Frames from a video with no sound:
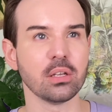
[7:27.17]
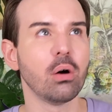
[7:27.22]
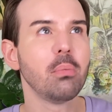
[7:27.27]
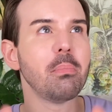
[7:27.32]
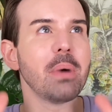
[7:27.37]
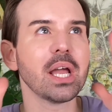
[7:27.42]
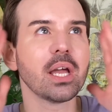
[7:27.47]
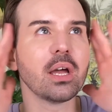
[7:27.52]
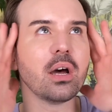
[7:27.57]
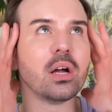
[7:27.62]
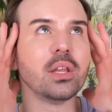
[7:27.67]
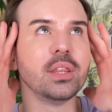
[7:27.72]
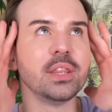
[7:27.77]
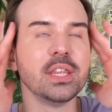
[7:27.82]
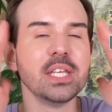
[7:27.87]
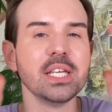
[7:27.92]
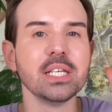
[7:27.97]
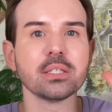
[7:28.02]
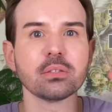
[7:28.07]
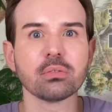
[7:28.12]
Oh my god,
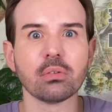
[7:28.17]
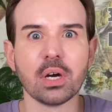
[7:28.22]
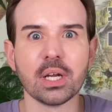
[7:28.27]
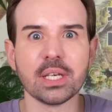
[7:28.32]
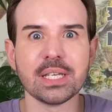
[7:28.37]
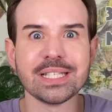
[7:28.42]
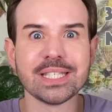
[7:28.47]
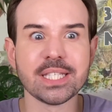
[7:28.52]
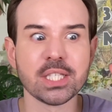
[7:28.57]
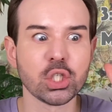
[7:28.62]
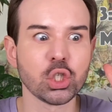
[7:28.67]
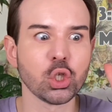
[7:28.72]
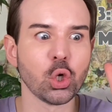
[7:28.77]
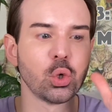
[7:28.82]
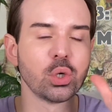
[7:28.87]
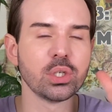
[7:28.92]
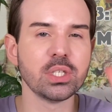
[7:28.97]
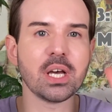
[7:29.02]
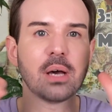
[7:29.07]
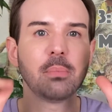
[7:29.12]
this one is
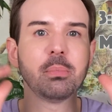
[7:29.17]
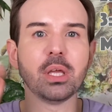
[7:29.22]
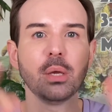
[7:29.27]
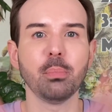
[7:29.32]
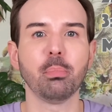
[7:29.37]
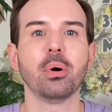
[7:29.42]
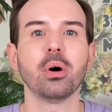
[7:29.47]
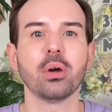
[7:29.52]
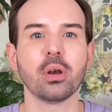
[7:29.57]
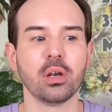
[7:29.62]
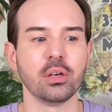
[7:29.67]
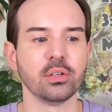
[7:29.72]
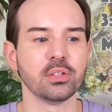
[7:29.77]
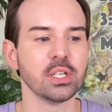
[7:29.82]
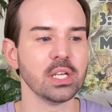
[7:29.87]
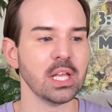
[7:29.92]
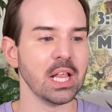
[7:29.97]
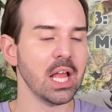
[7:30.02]
so damn important.